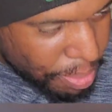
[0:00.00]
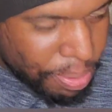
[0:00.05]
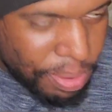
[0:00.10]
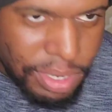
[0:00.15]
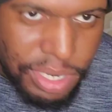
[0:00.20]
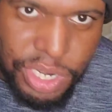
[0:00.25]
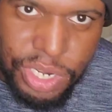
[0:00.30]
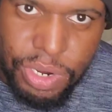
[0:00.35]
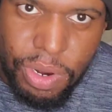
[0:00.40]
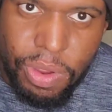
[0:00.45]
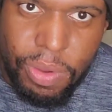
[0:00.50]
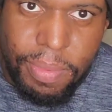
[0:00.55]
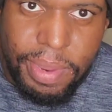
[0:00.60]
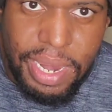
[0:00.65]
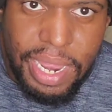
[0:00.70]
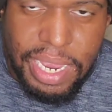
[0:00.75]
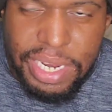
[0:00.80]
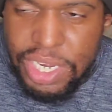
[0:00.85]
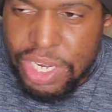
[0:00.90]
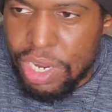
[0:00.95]
showing me
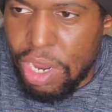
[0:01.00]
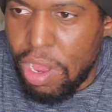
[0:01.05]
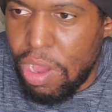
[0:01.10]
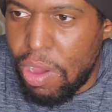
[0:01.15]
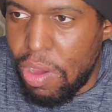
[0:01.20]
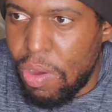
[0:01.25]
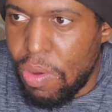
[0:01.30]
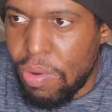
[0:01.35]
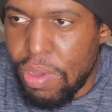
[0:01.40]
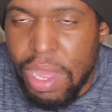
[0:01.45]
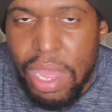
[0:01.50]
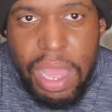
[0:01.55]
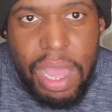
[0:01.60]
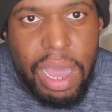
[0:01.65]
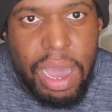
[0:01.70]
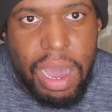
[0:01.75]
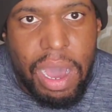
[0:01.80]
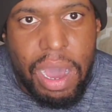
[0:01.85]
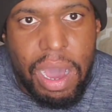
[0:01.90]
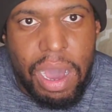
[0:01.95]
that song.
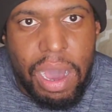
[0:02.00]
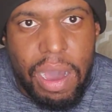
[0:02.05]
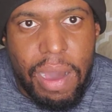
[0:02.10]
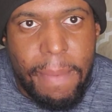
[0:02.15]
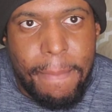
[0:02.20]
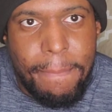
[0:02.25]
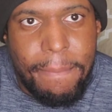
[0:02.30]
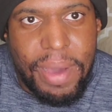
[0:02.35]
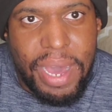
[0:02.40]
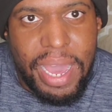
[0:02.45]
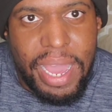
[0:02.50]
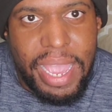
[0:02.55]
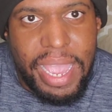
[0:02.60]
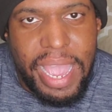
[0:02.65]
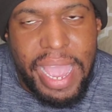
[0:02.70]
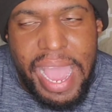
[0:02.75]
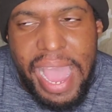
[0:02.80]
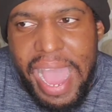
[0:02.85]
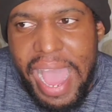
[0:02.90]
But